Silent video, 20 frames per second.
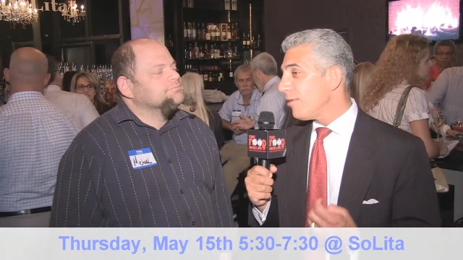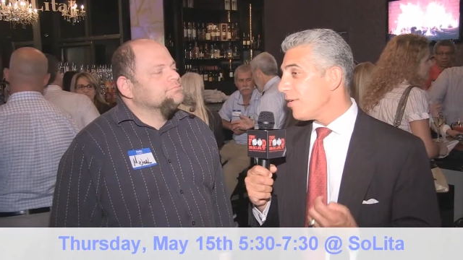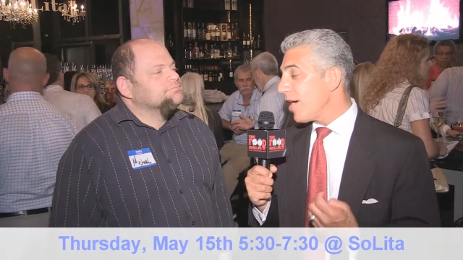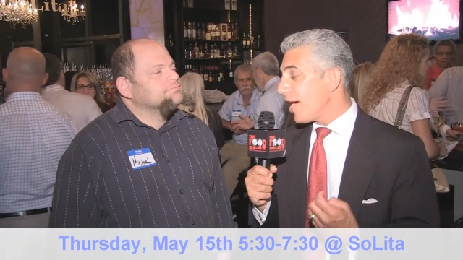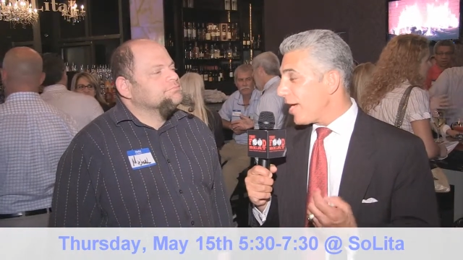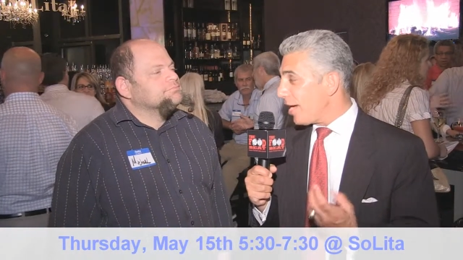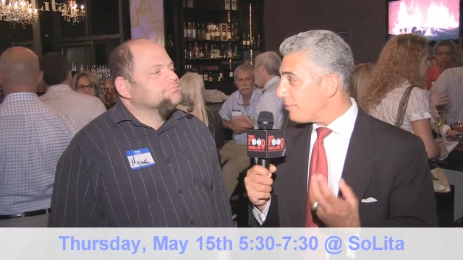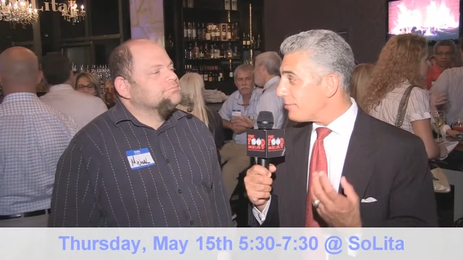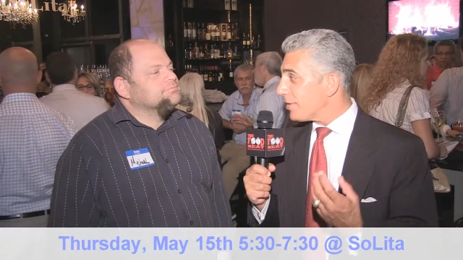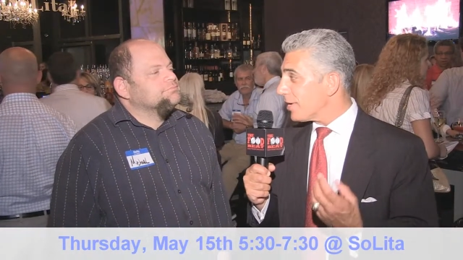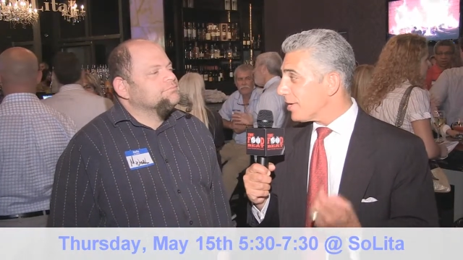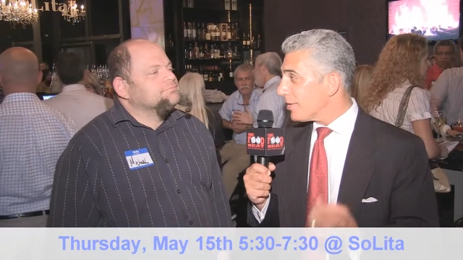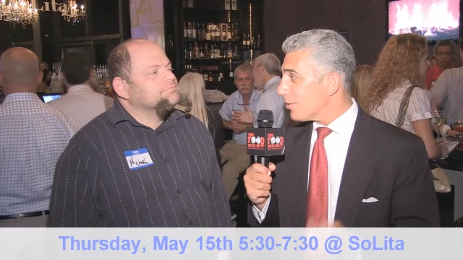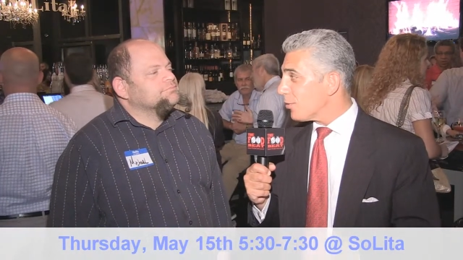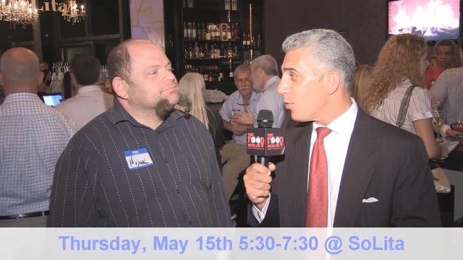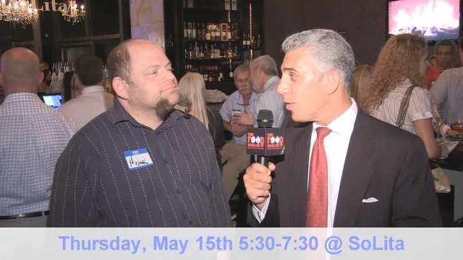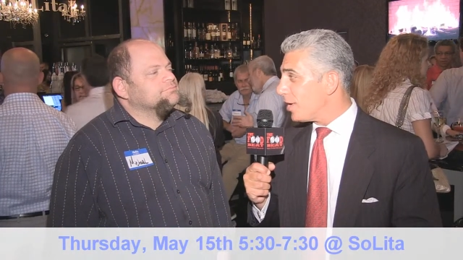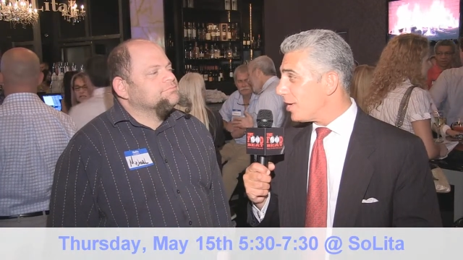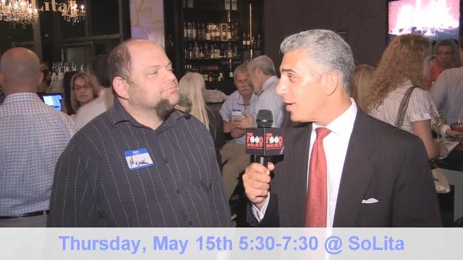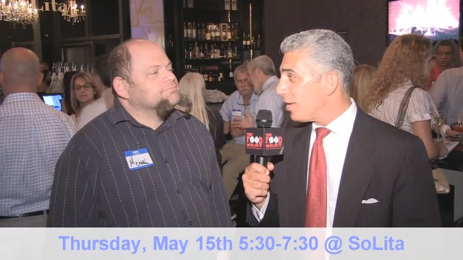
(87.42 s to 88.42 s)
Speaker 1: I have to get
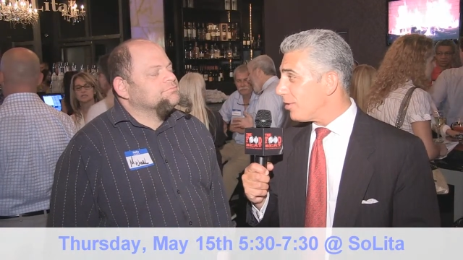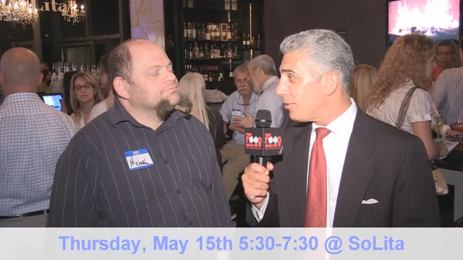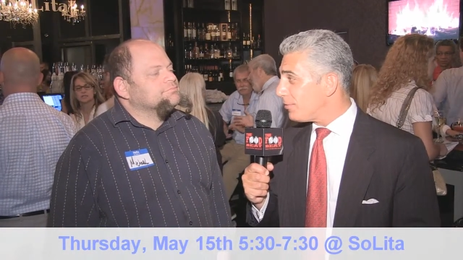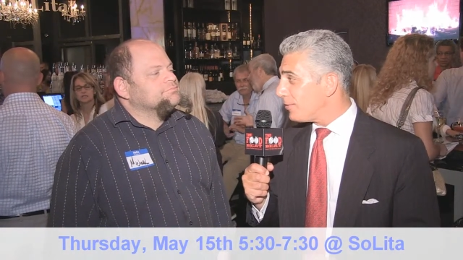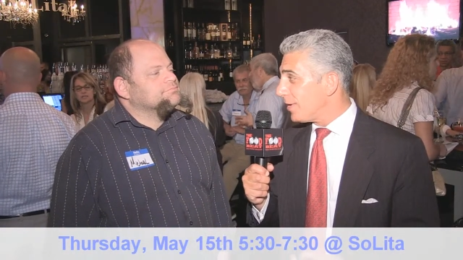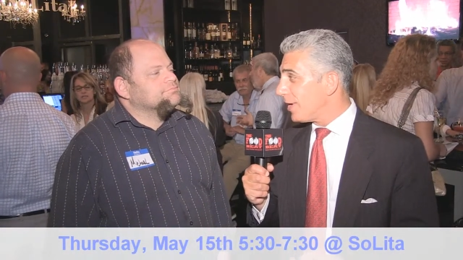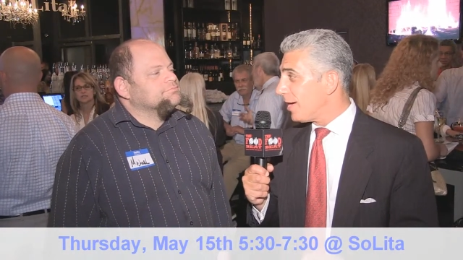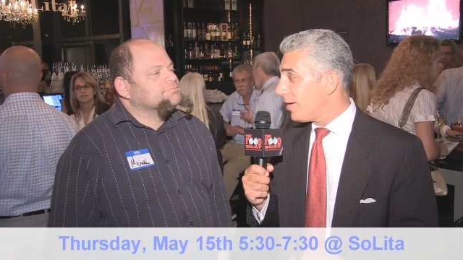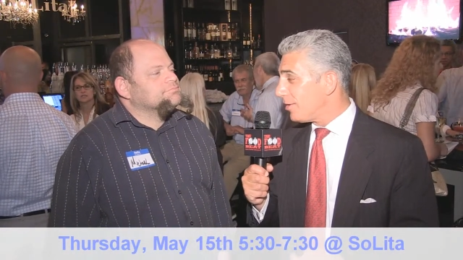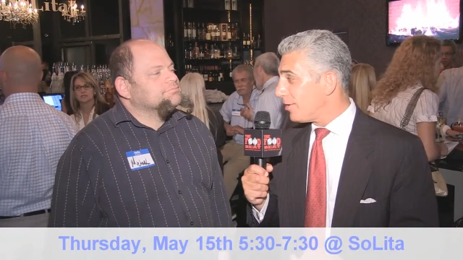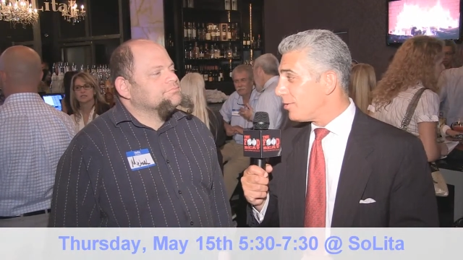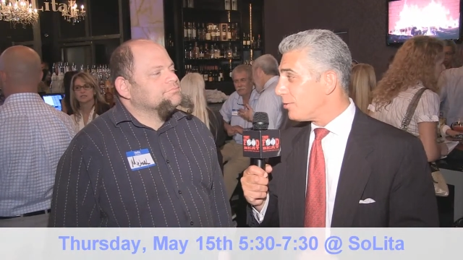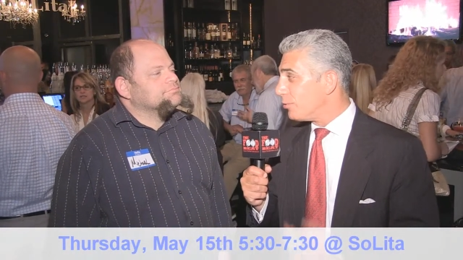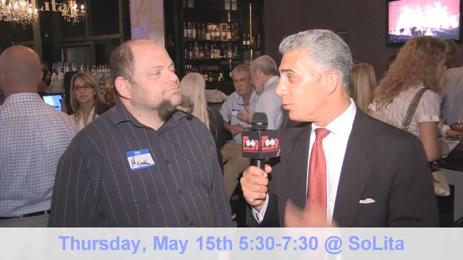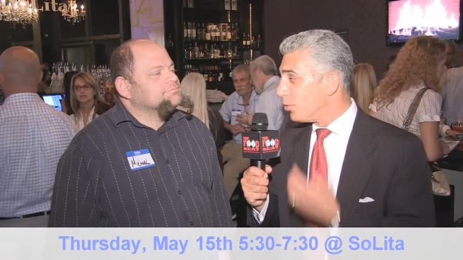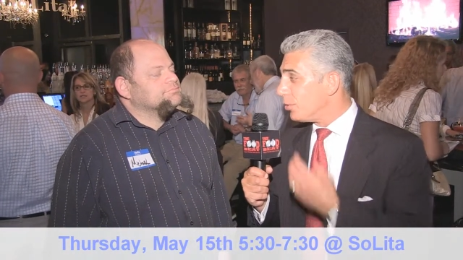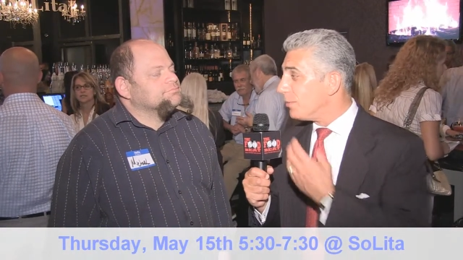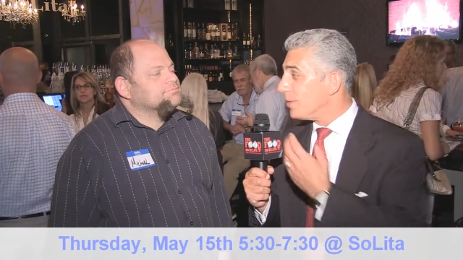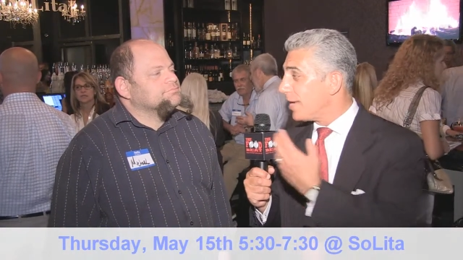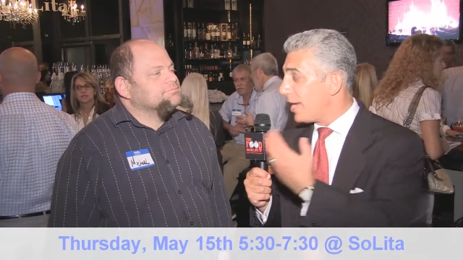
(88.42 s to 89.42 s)
the white elephant out in the
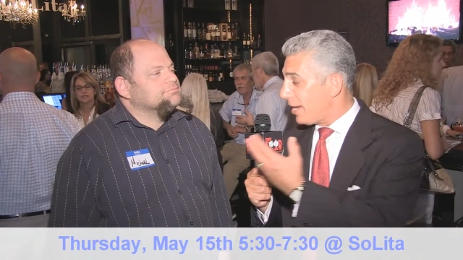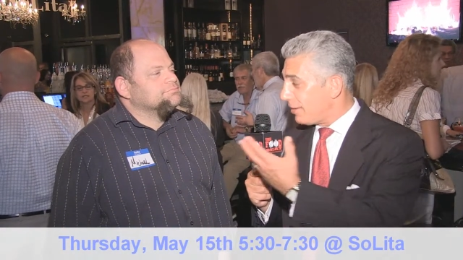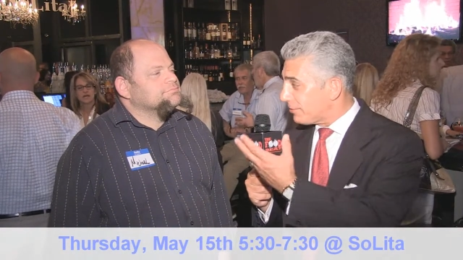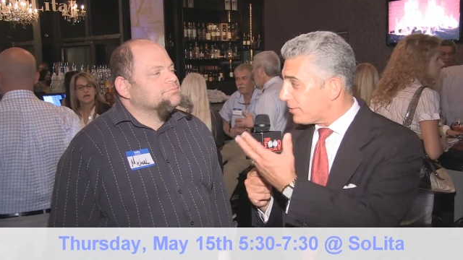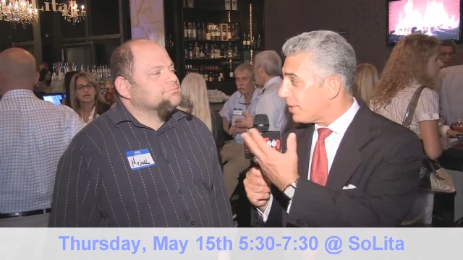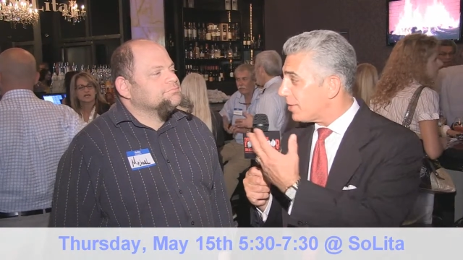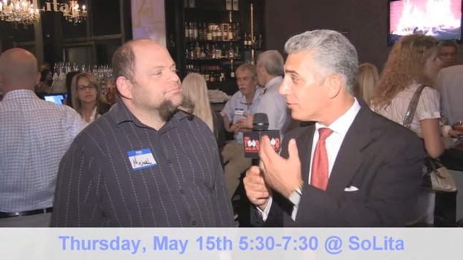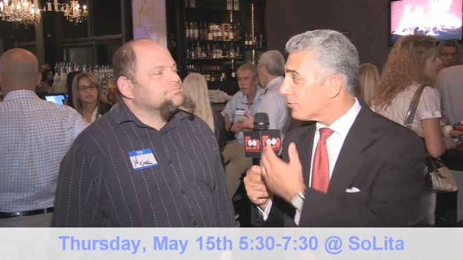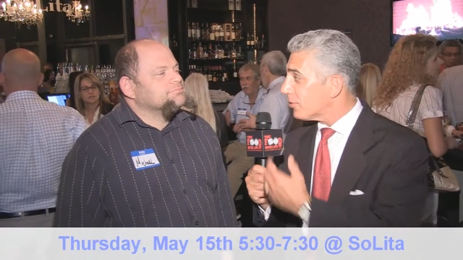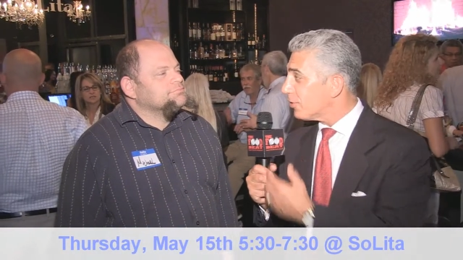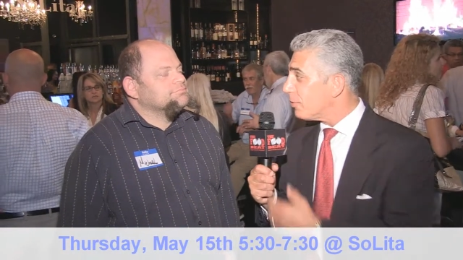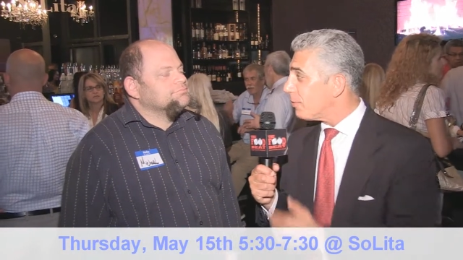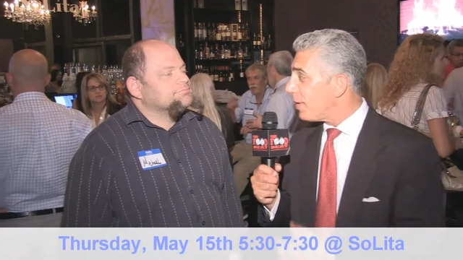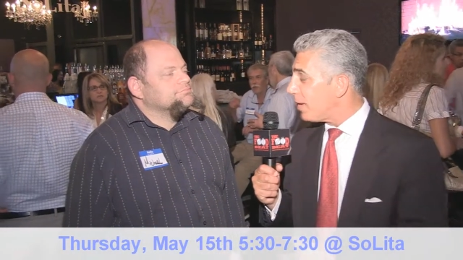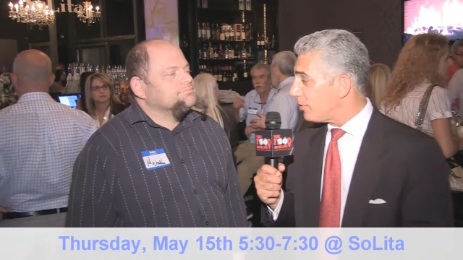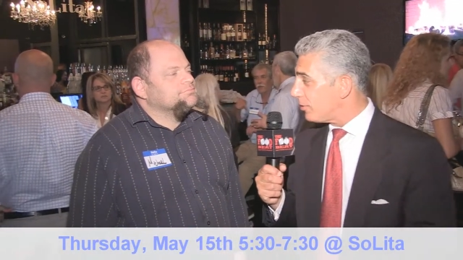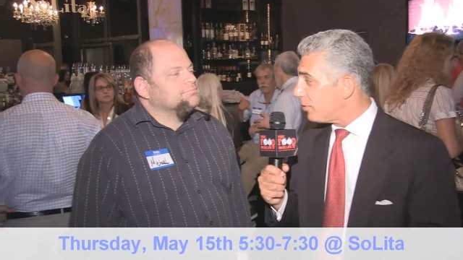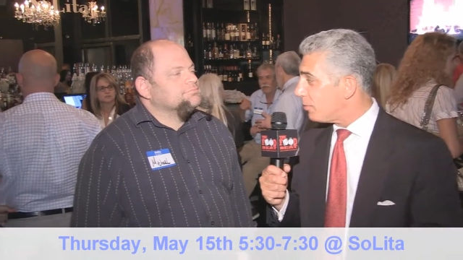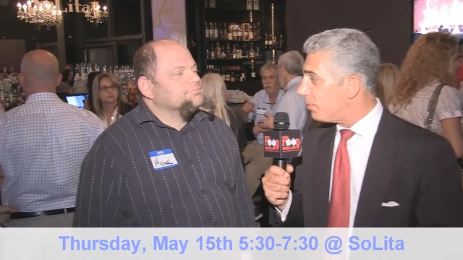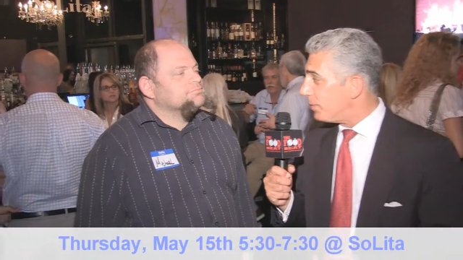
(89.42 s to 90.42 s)
room, and I have to ask you
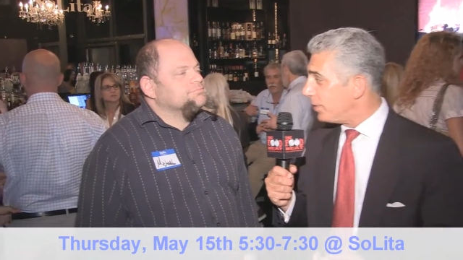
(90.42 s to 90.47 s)
about your